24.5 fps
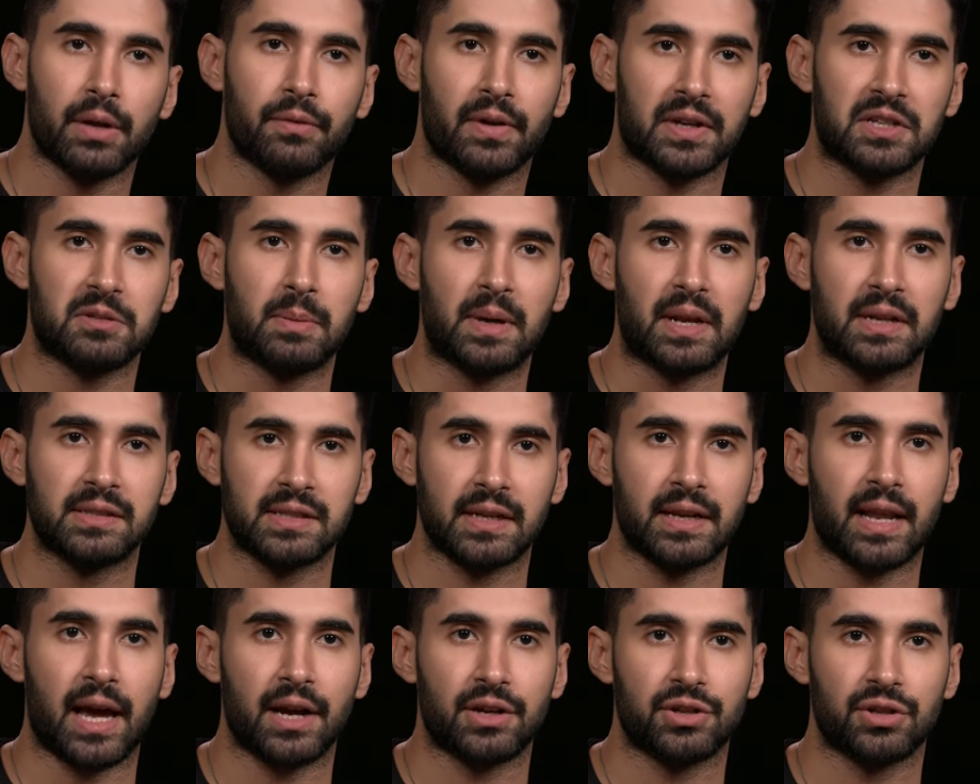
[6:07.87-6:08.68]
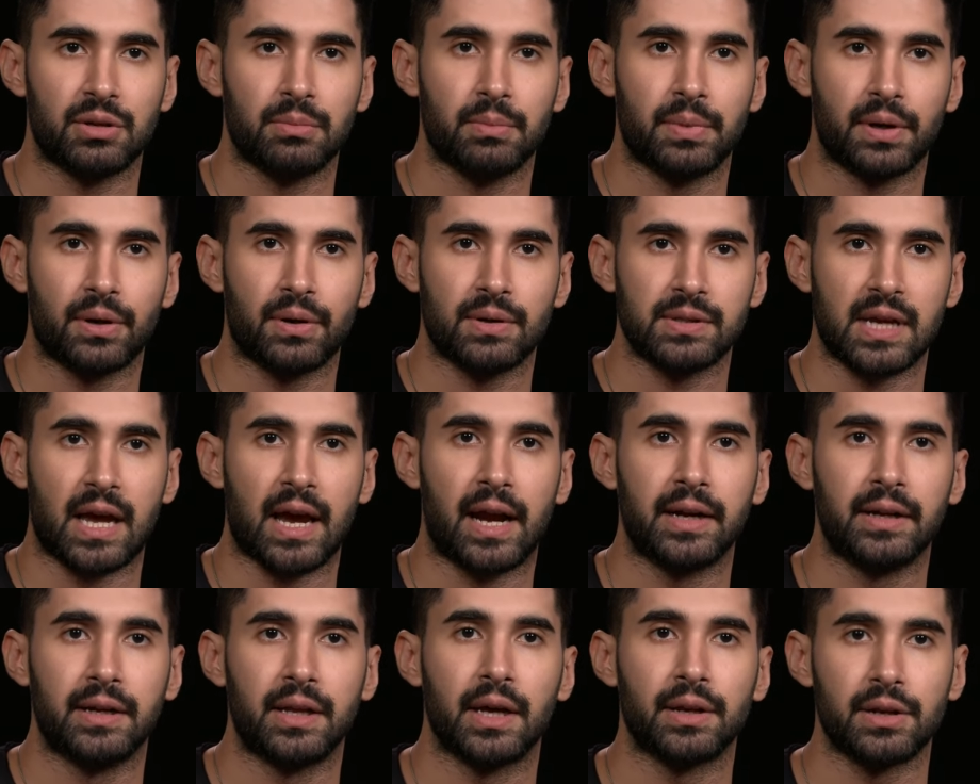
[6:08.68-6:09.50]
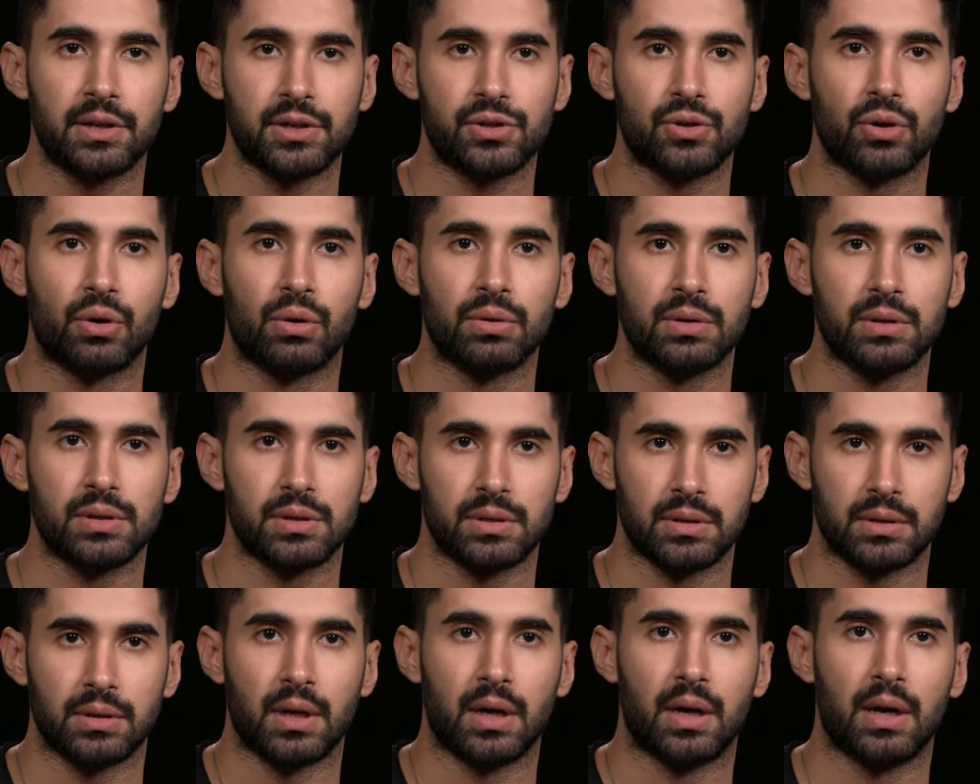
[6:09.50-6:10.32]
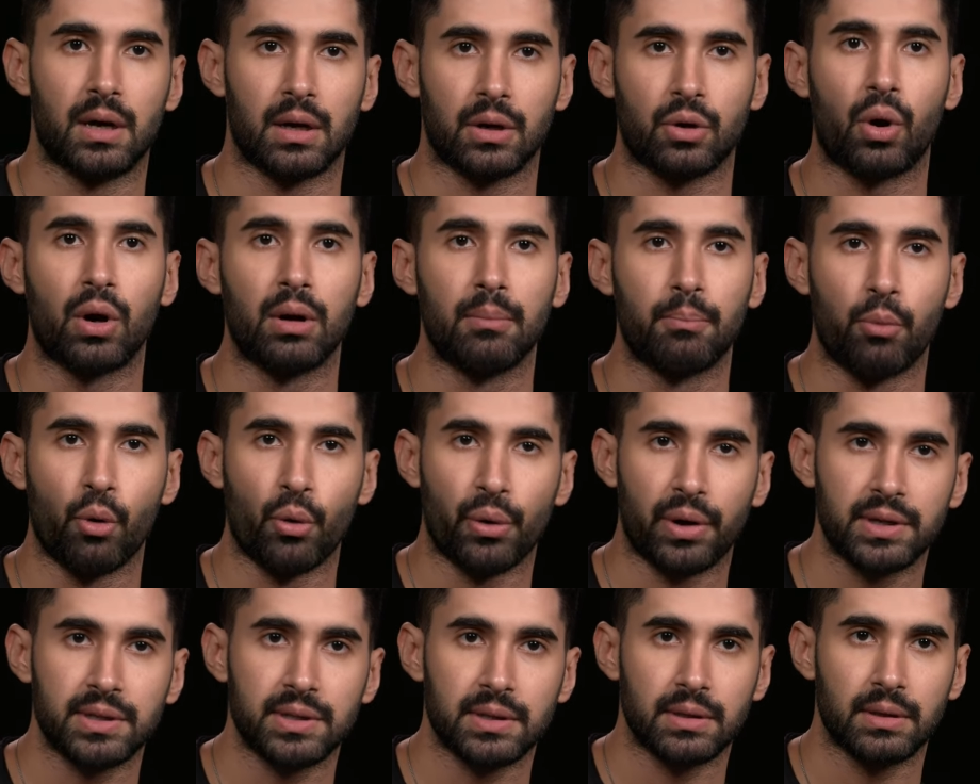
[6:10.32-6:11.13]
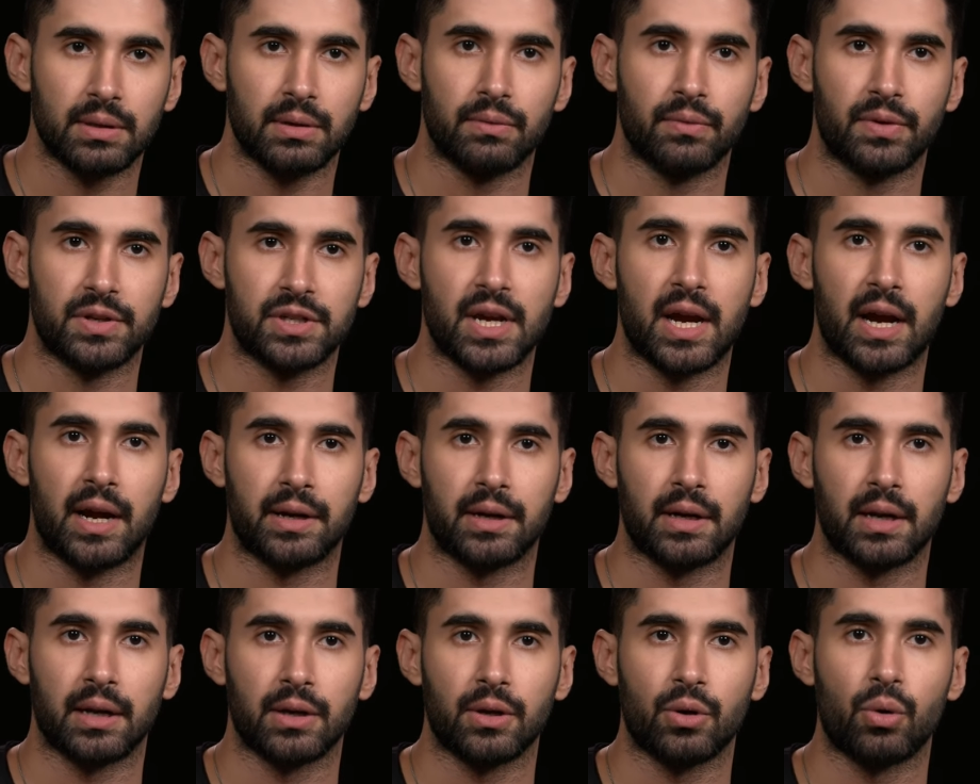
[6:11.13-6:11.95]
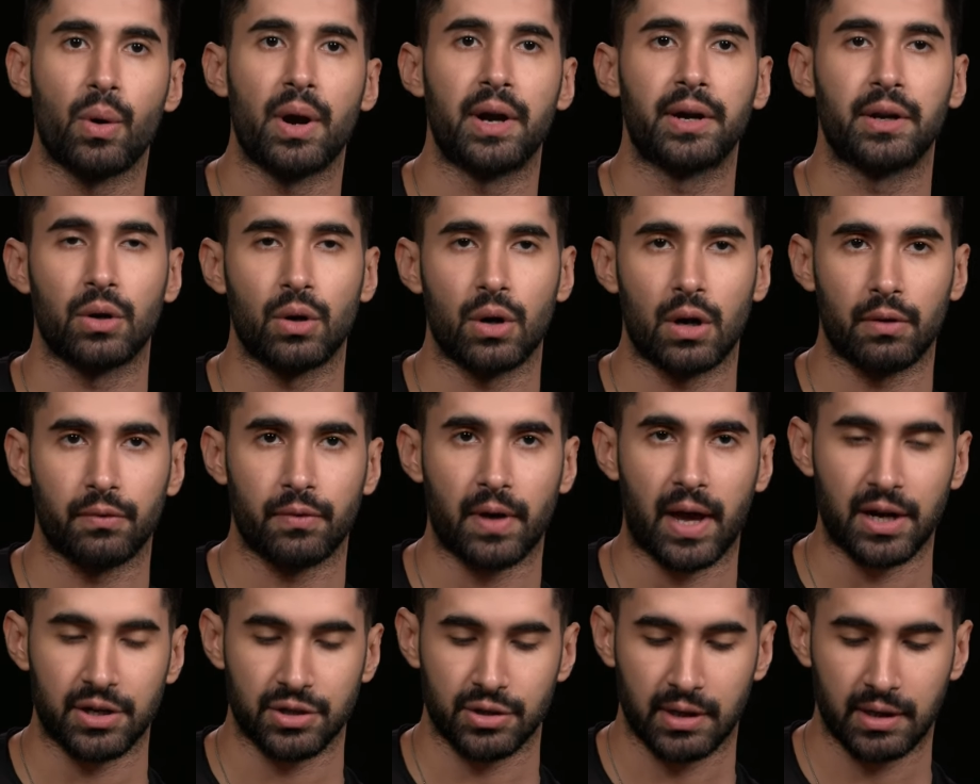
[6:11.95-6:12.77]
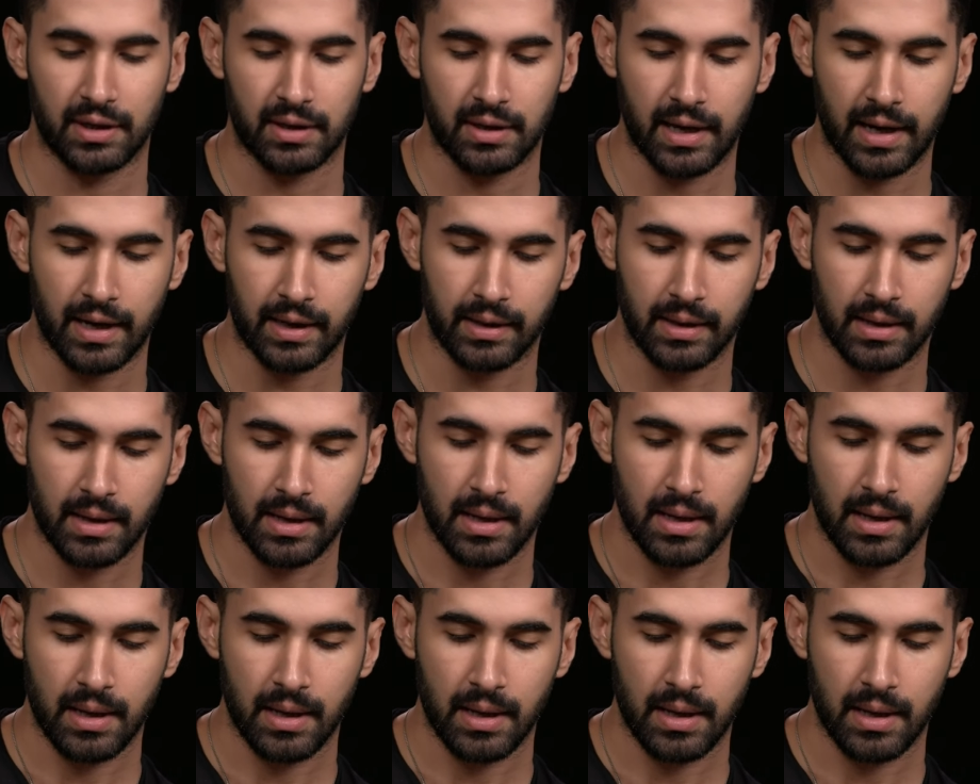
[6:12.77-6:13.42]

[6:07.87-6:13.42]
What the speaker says: of experience in action because I had done a show called Porus, which had quite a lot of action in that.